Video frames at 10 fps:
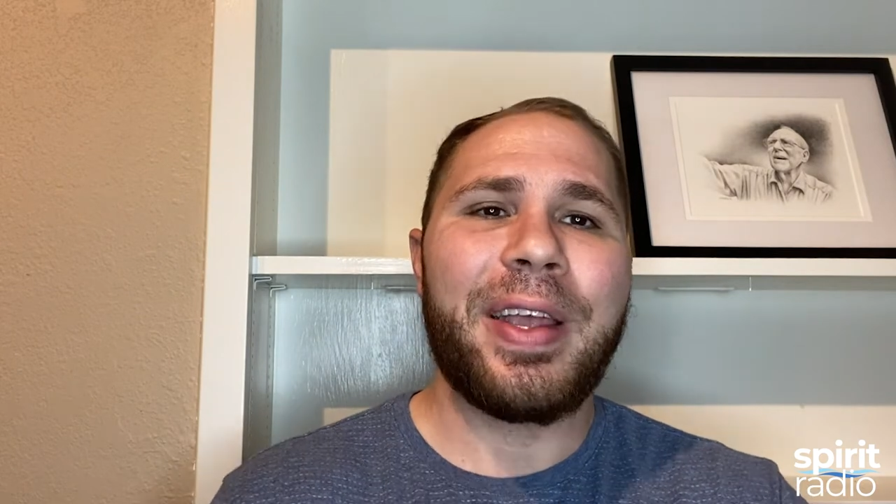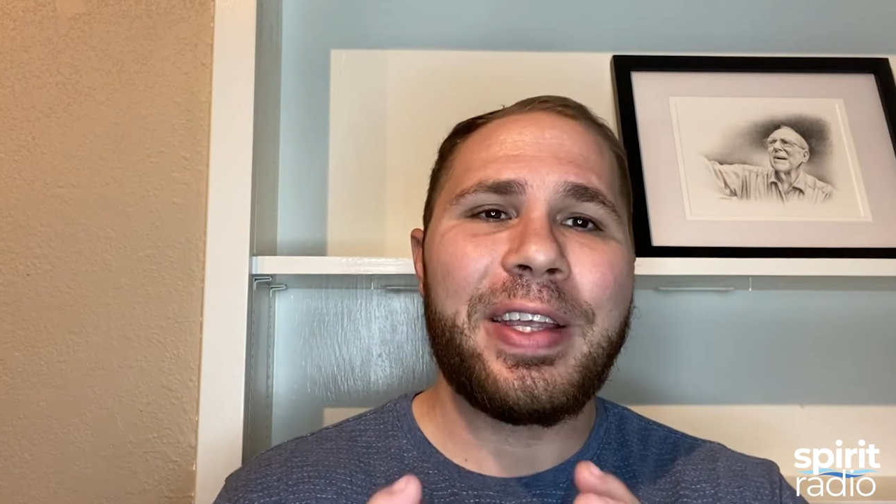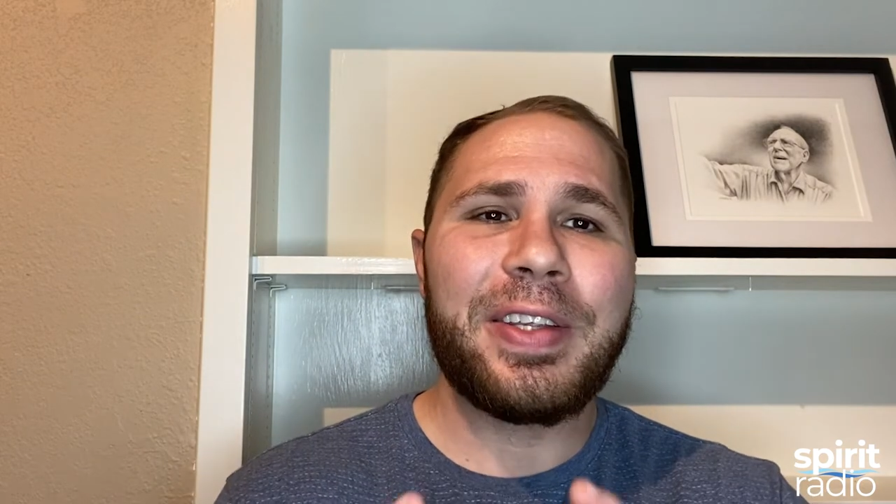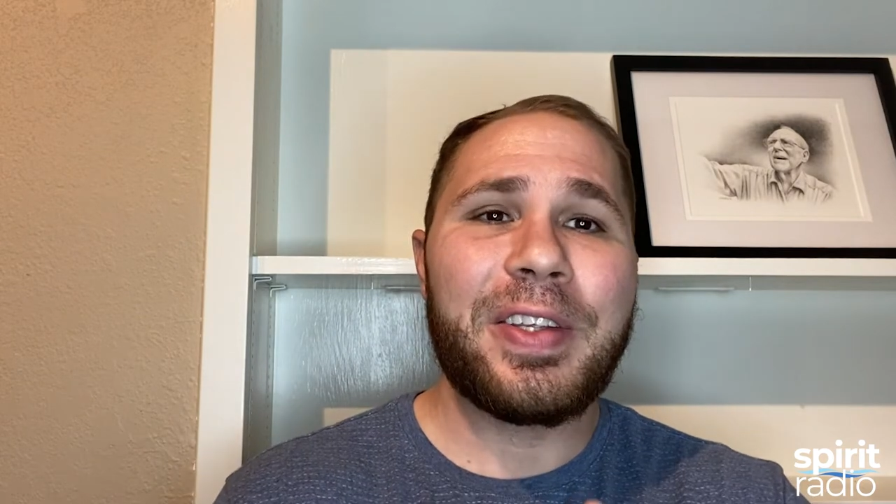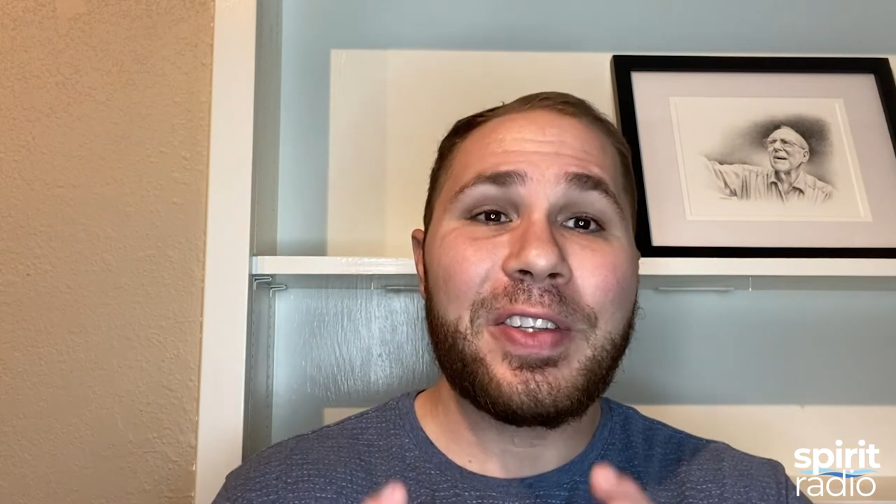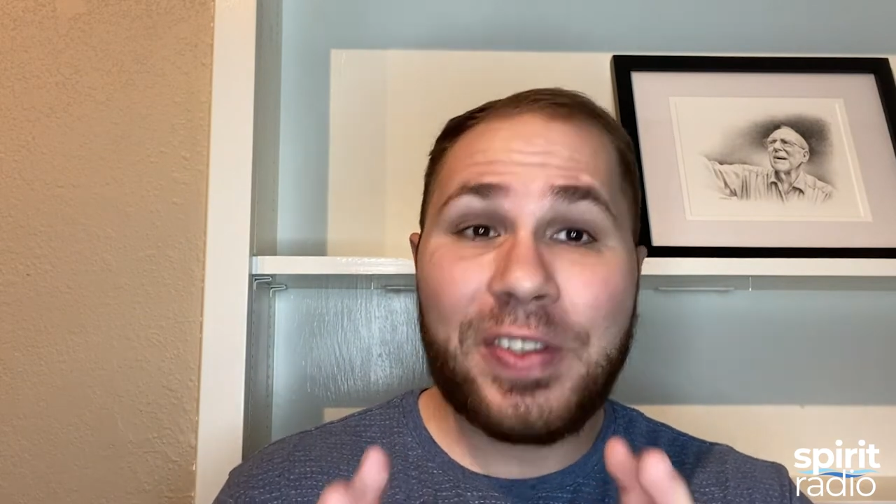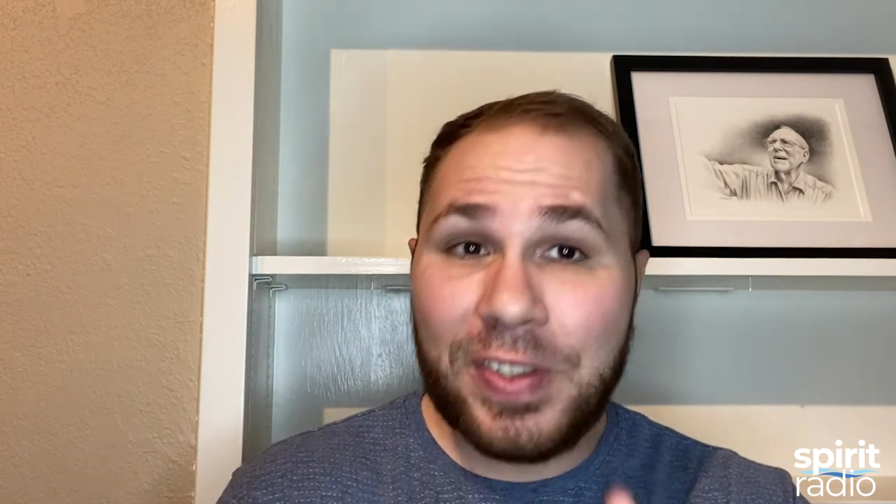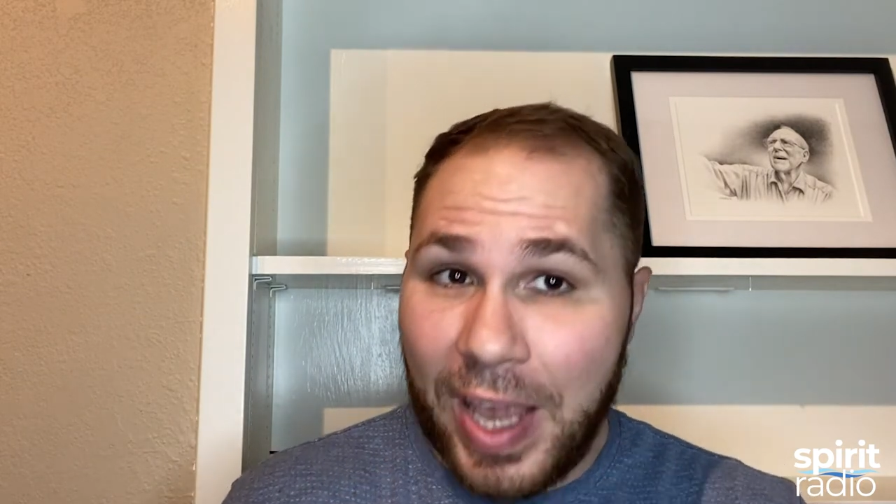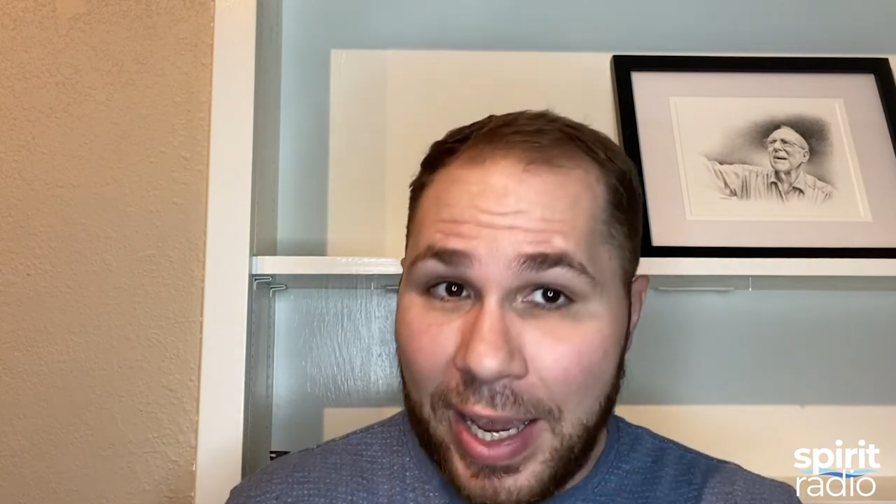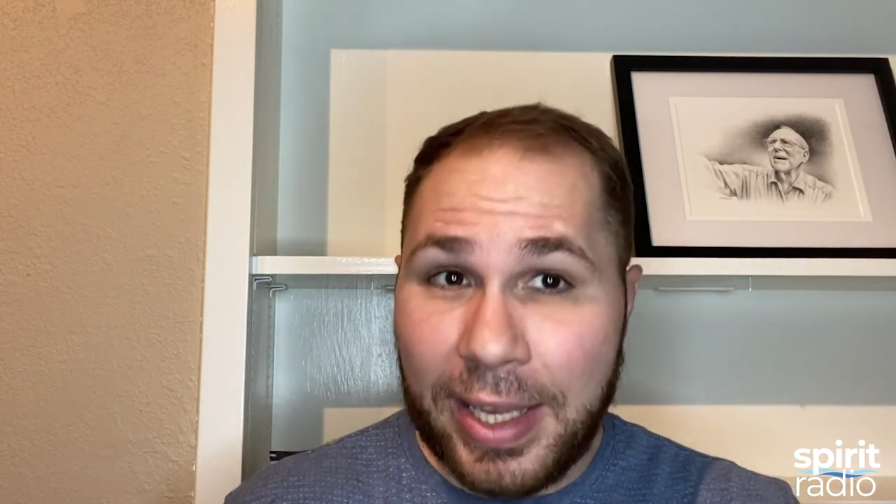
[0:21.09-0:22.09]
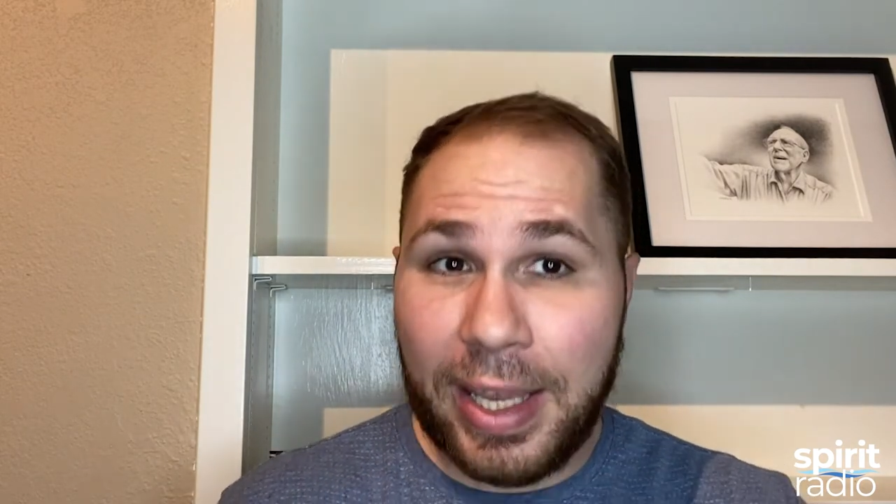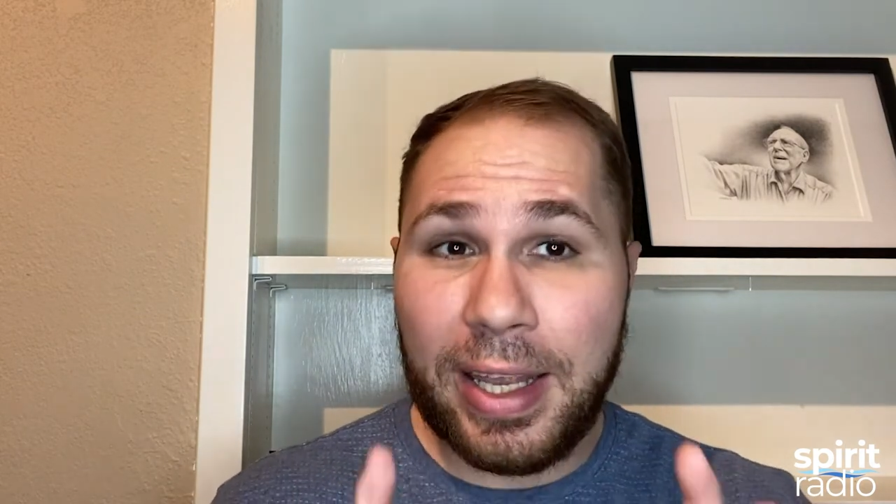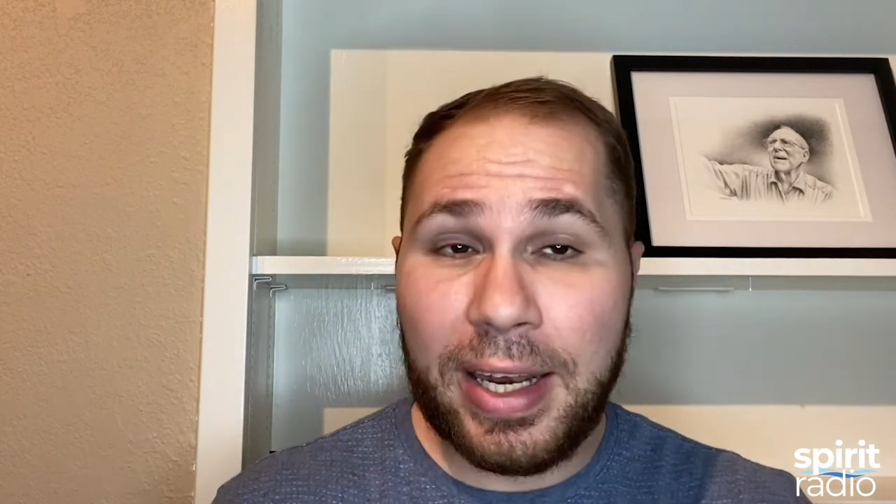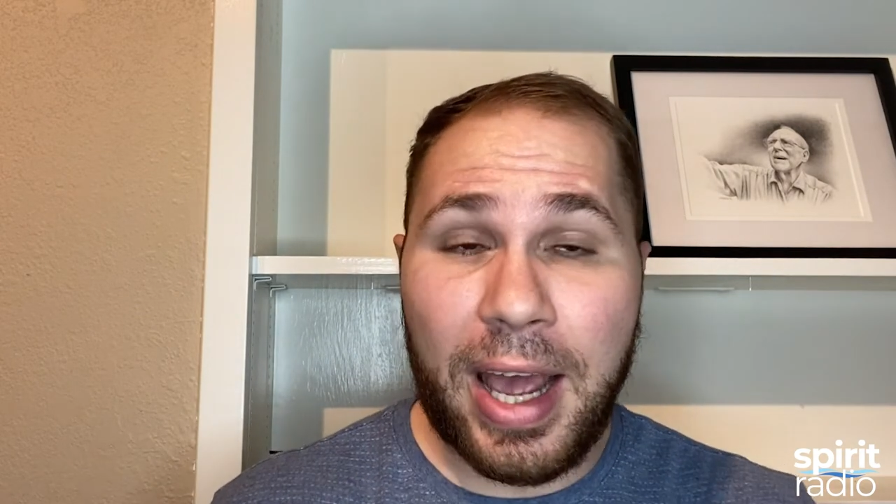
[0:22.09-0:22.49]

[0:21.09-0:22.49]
his second